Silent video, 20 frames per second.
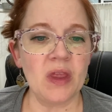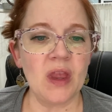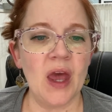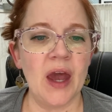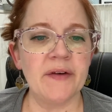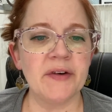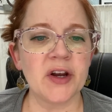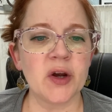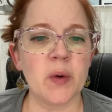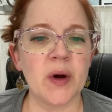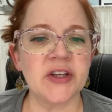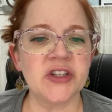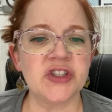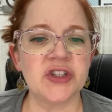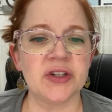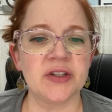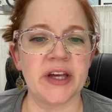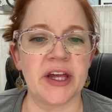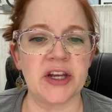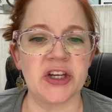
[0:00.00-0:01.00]
I request
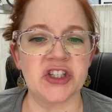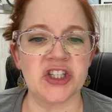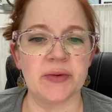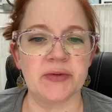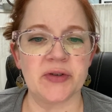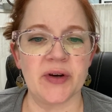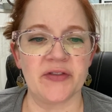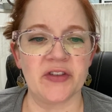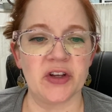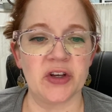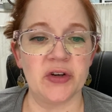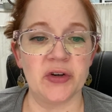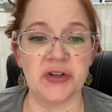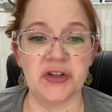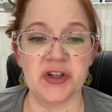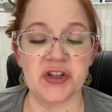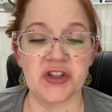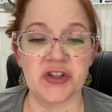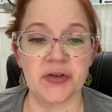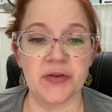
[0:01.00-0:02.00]
your ladyship to have the
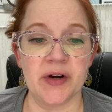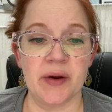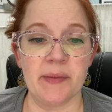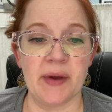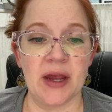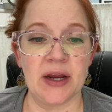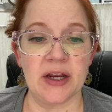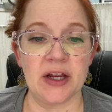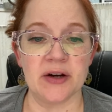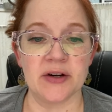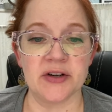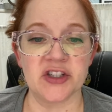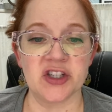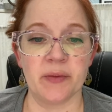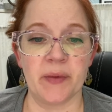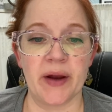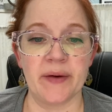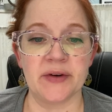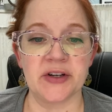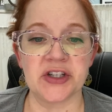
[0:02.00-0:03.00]
goodness to remain here until
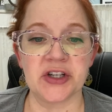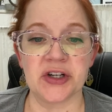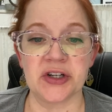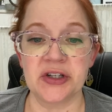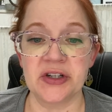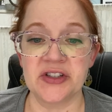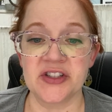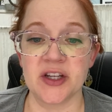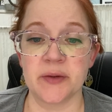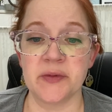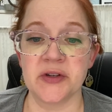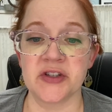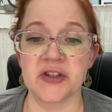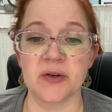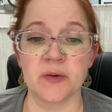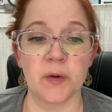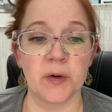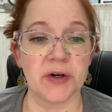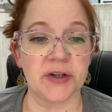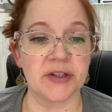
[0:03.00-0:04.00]
my return, said
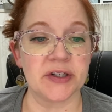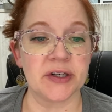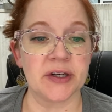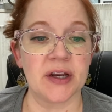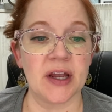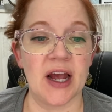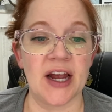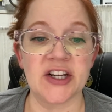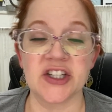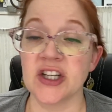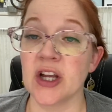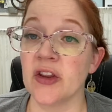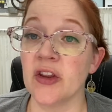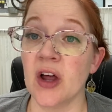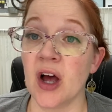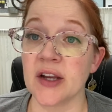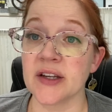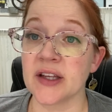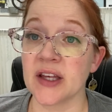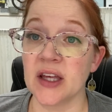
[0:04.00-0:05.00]
Mr. Wharton. I shall
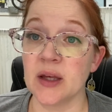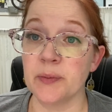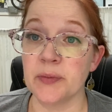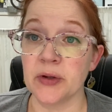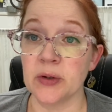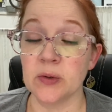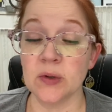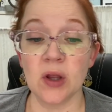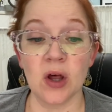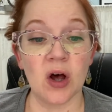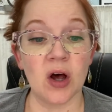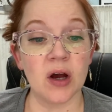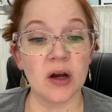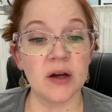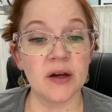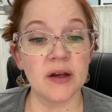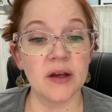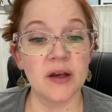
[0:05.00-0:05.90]
not keep you long.